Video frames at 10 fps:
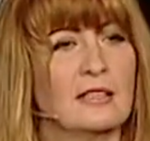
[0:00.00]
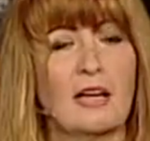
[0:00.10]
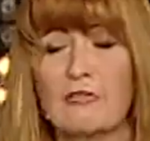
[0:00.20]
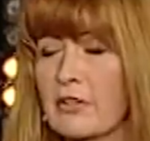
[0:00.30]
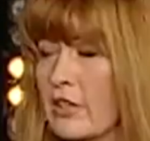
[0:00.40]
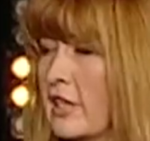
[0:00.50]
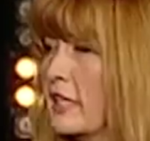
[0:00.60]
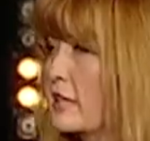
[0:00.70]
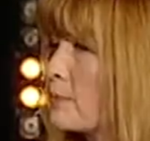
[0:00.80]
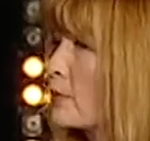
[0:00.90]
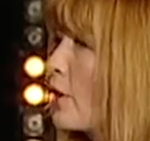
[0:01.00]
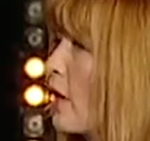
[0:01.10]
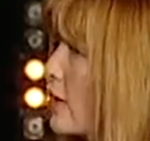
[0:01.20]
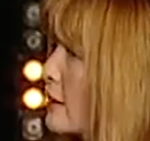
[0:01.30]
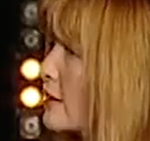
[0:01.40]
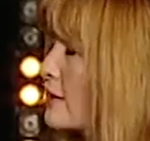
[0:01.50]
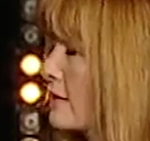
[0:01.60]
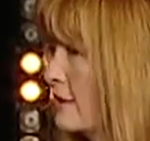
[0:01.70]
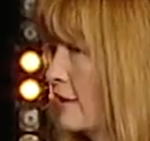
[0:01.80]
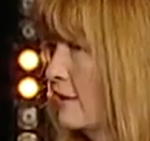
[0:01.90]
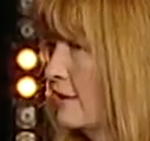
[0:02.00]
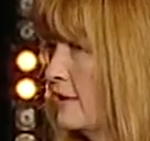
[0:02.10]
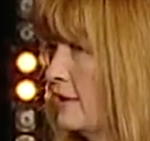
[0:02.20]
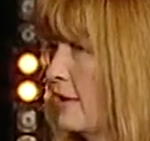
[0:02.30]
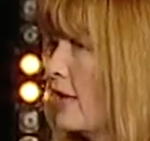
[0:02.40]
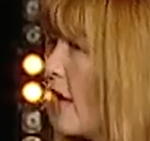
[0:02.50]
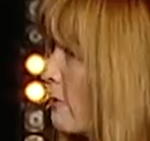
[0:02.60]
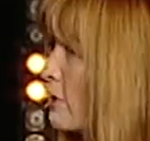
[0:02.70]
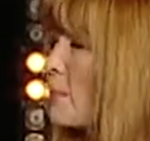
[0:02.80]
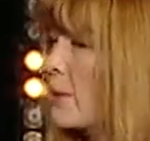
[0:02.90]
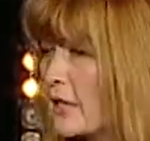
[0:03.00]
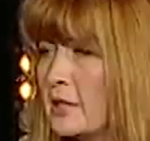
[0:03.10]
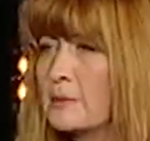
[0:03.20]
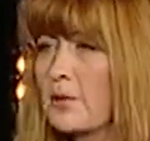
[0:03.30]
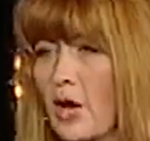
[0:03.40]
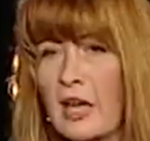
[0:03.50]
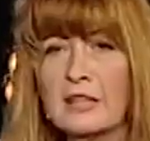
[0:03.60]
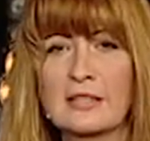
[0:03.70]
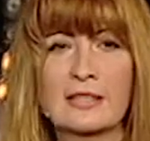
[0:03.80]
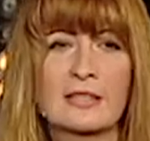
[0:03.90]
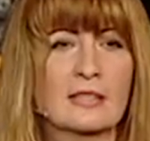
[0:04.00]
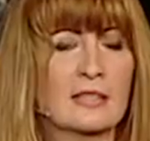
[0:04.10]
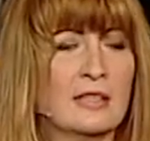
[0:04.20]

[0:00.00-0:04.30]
everything has a price, and I want to pay the price